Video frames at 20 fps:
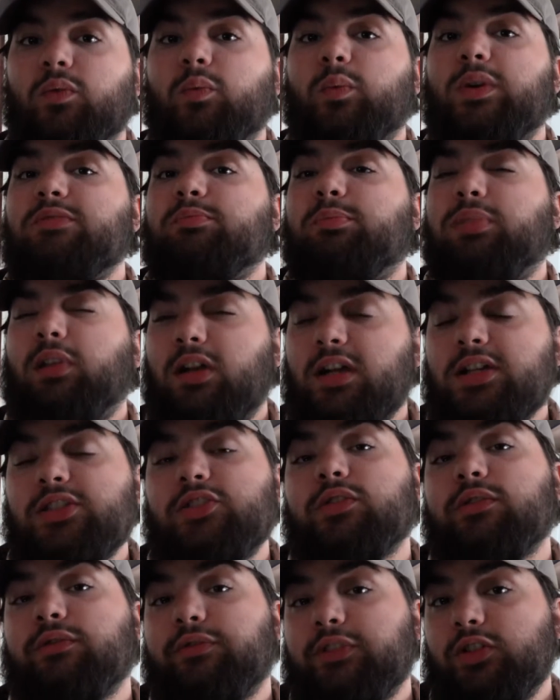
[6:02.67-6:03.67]
which blocks
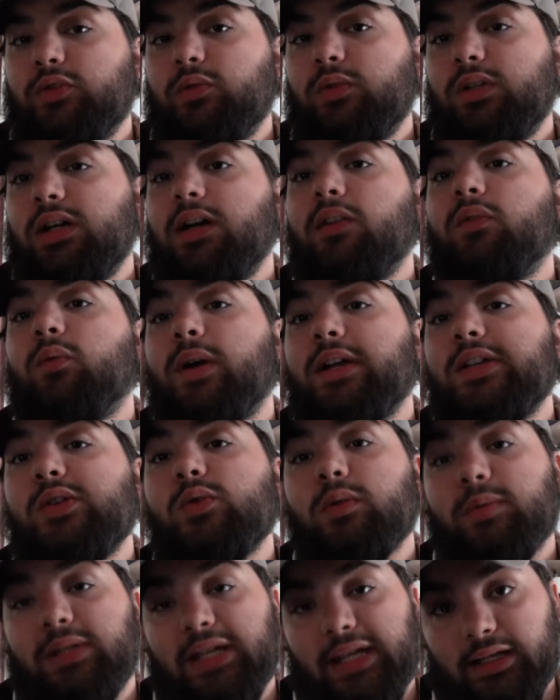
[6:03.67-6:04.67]
your view of what you
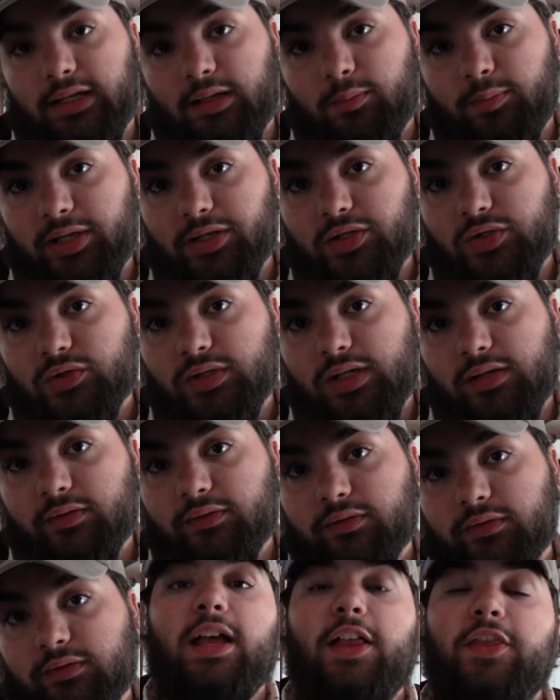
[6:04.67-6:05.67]
are taking a picture
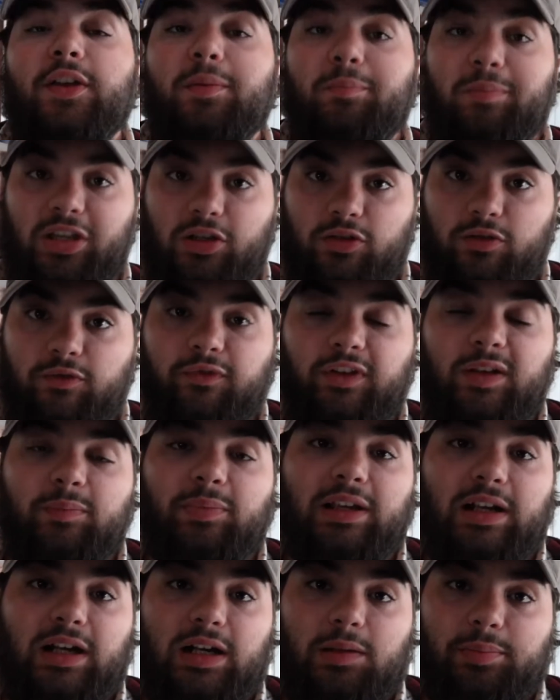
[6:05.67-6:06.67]
of. The mirror
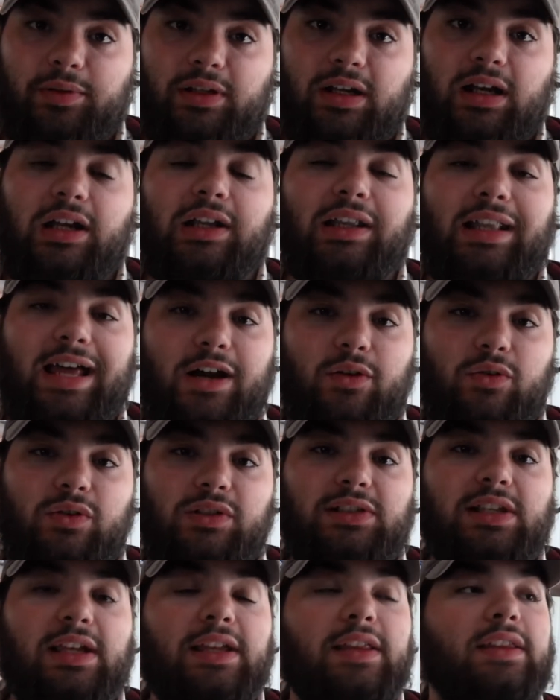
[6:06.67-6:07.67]
flipping up
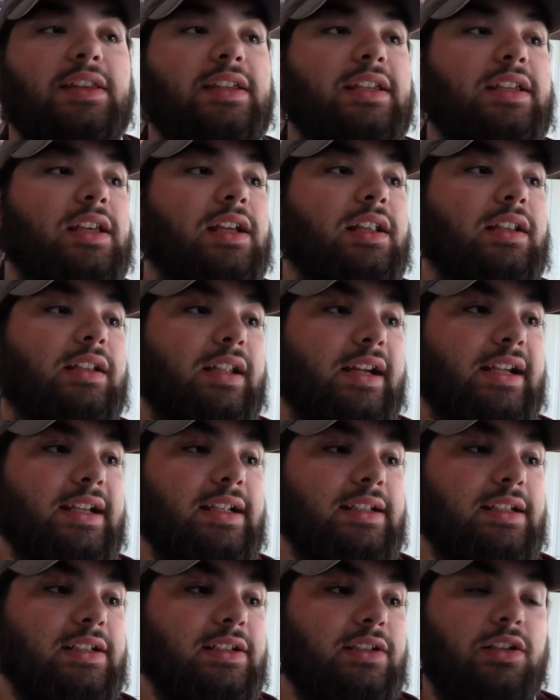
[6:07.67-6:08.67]
allows the
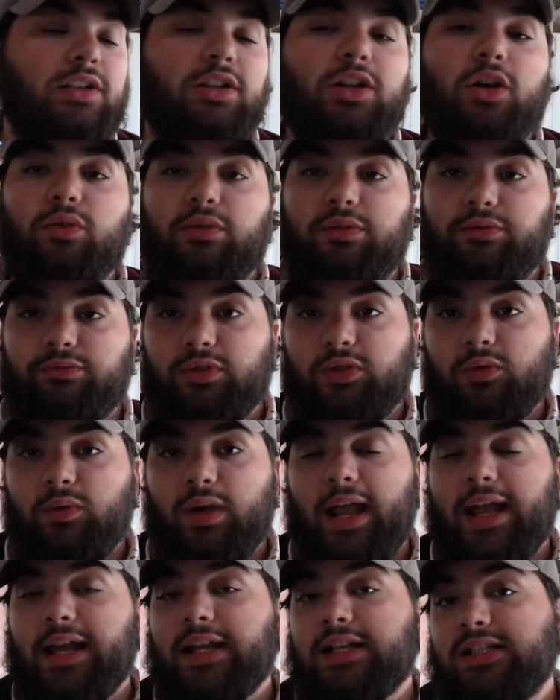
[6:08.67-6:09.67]
light to go through
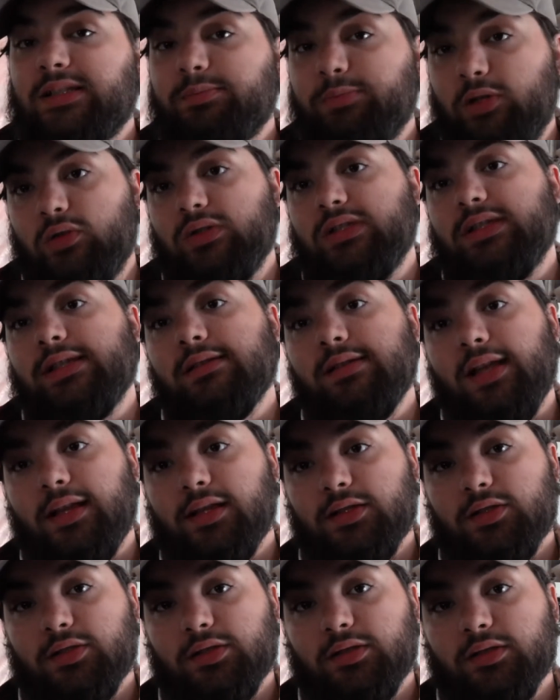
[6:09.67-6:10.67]
and expose the
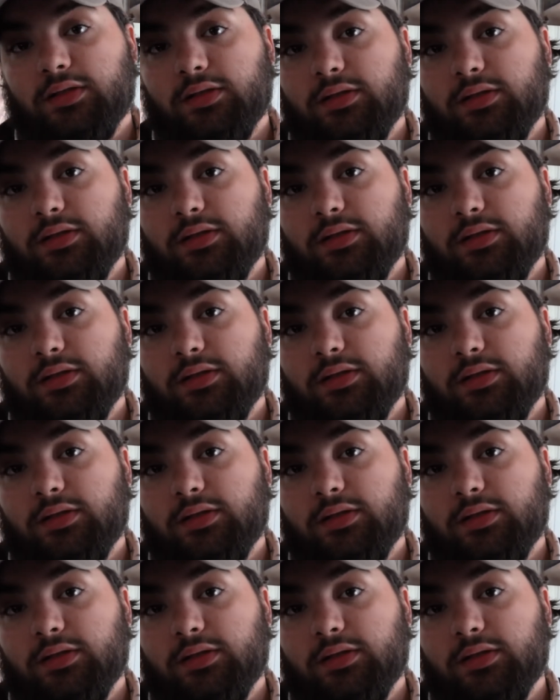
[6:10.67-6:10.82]
sensor.